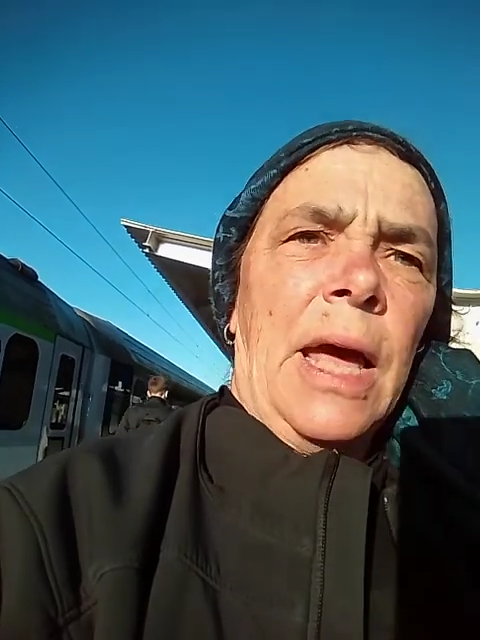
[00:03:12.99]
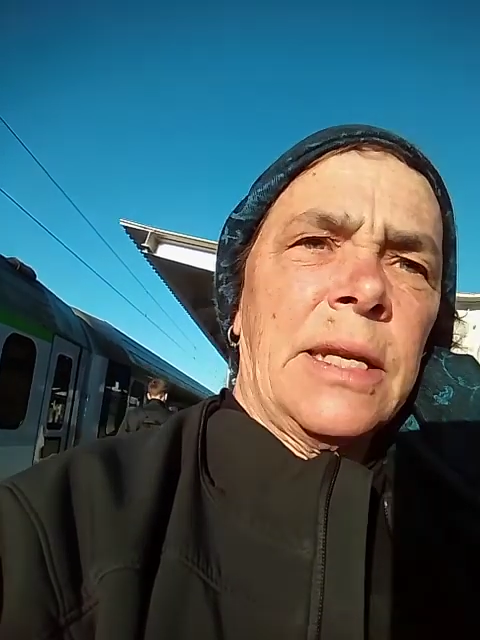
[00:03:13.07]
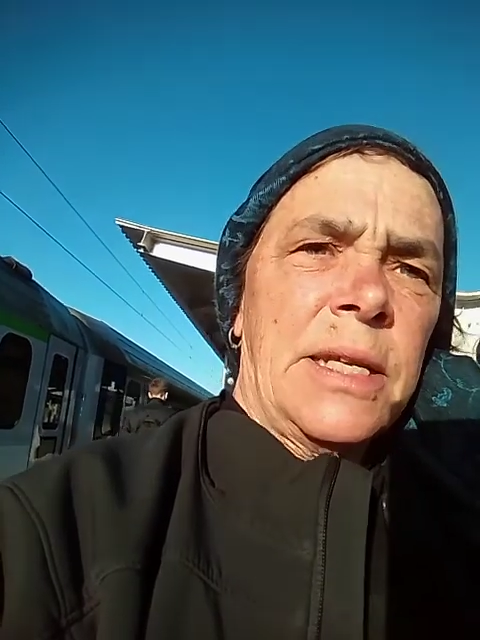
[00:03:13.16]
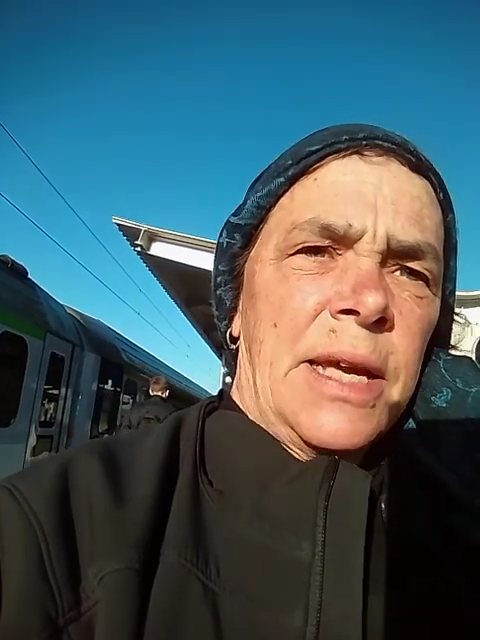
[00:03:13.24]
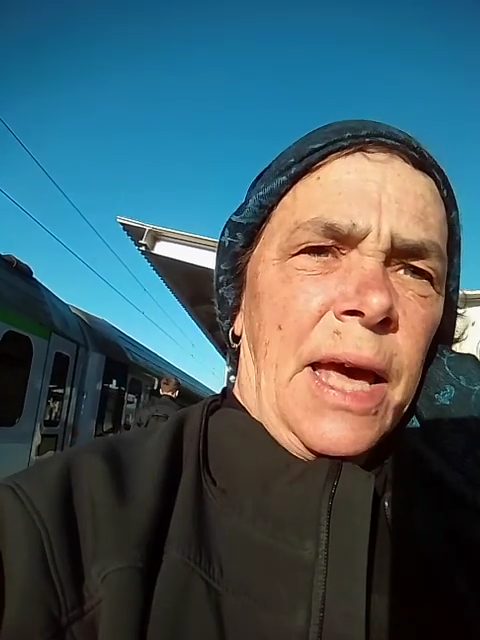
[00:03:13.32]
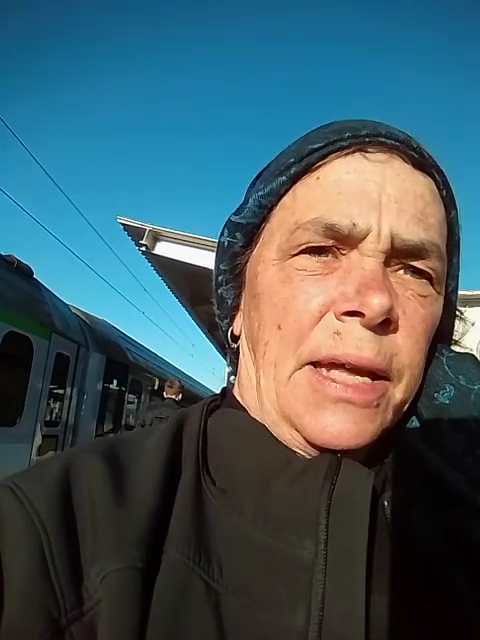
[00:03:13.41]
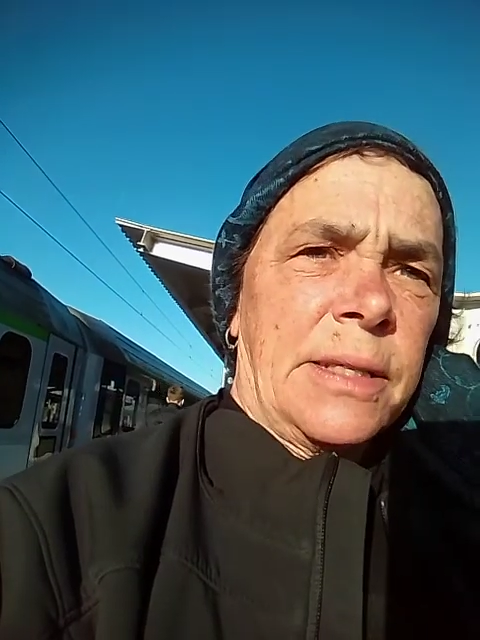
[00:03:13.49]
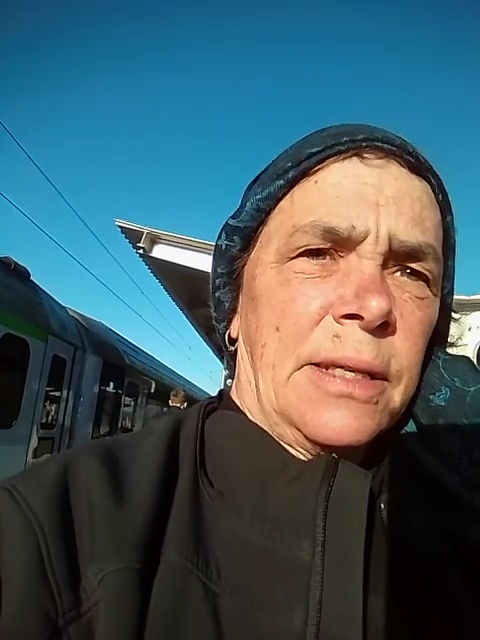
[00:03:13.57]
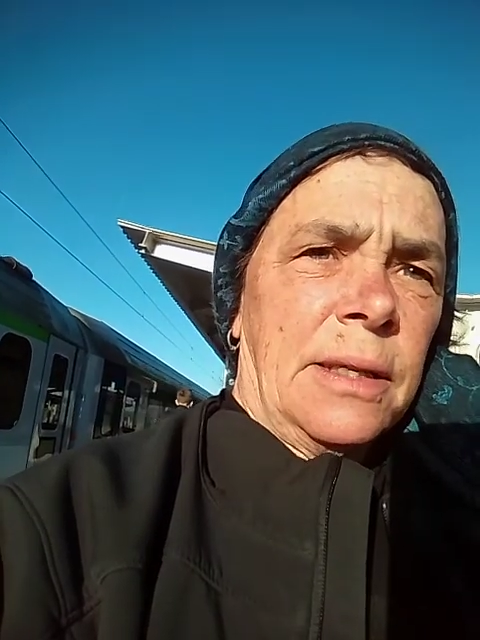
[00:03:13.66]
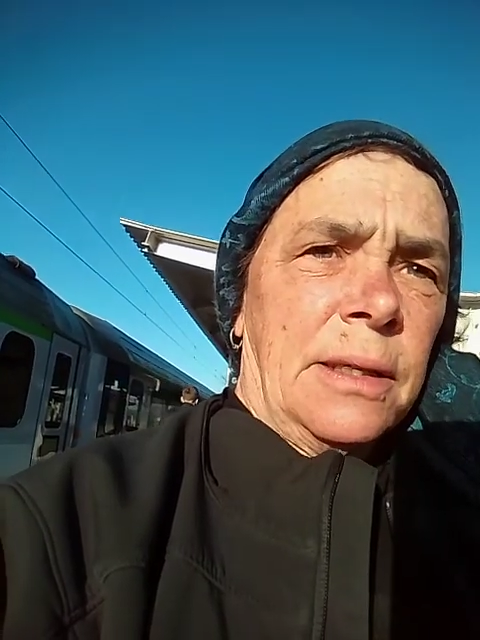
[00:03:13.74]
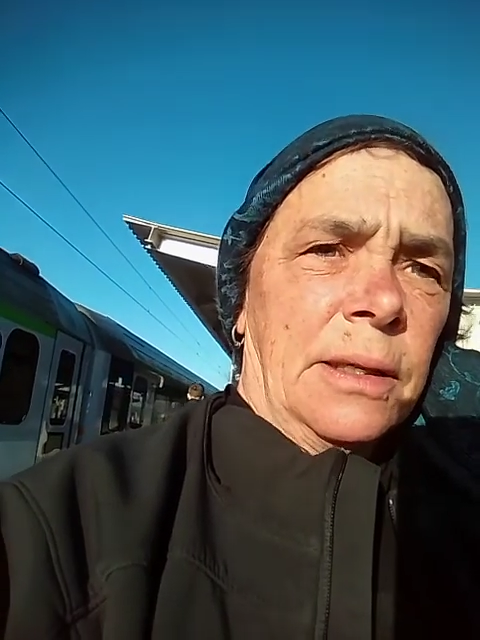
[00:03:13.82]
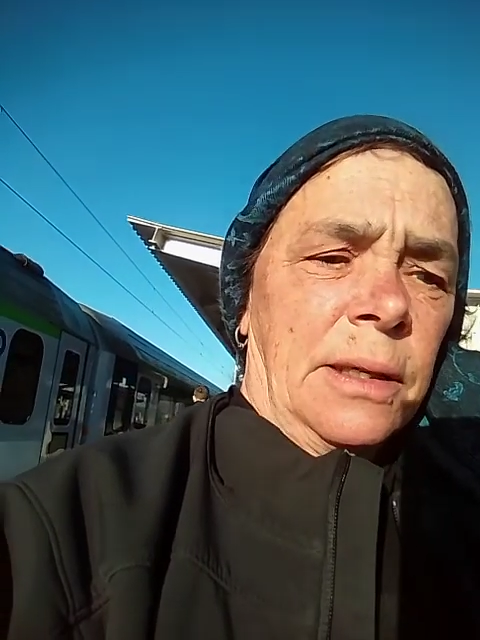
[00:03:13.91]
and yet
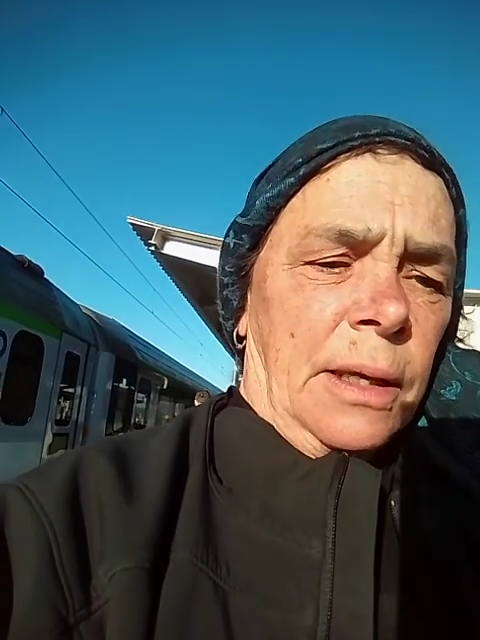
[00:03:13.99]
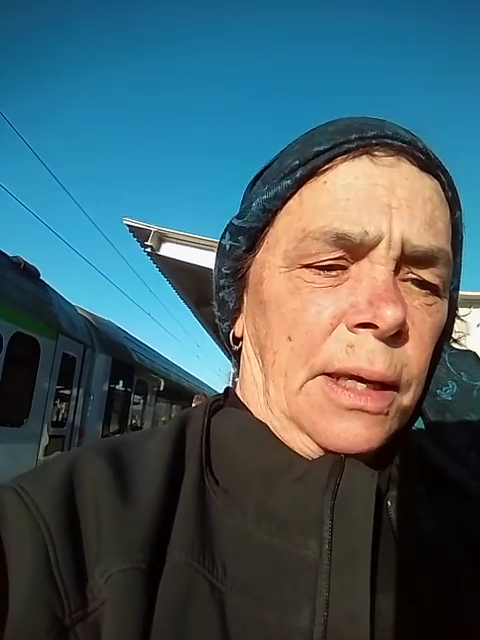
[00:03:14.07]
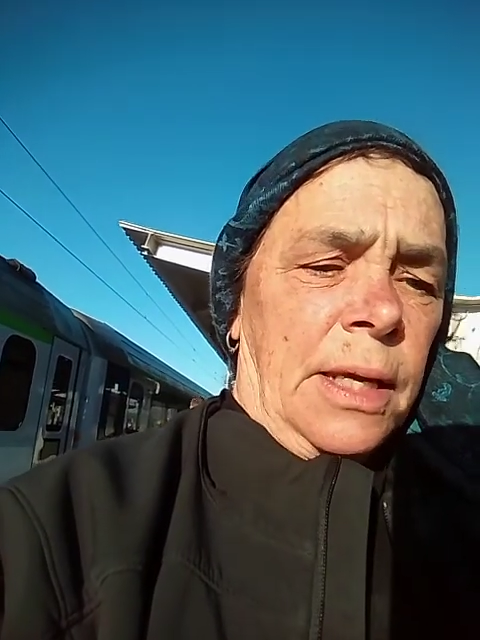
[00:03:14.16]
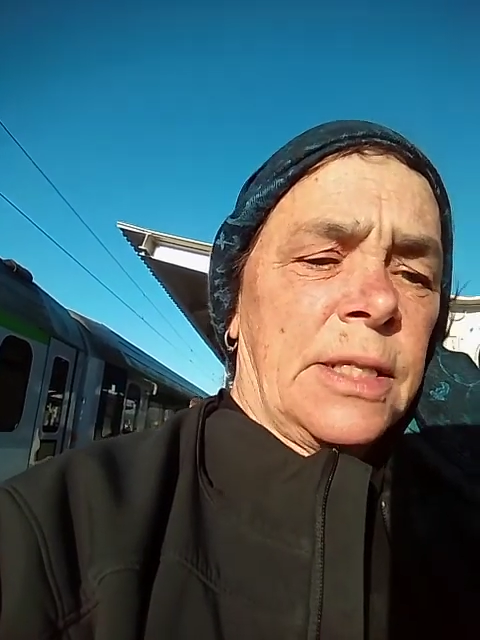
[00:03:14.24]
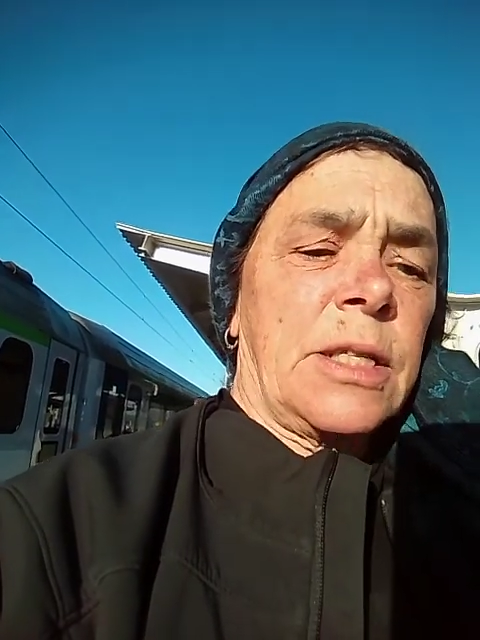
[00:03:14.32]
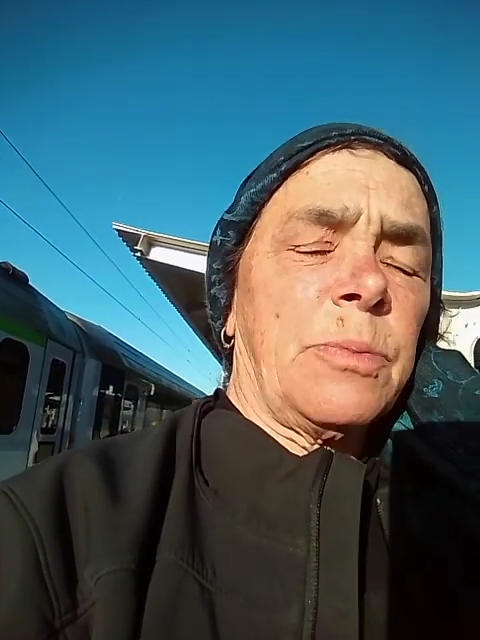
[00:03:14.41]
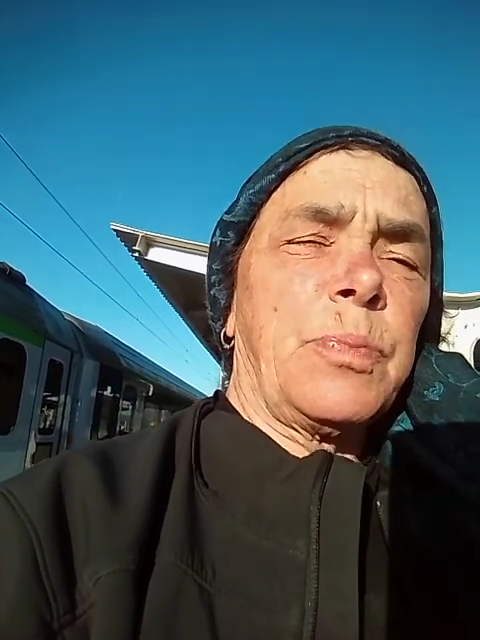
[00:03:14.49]
it's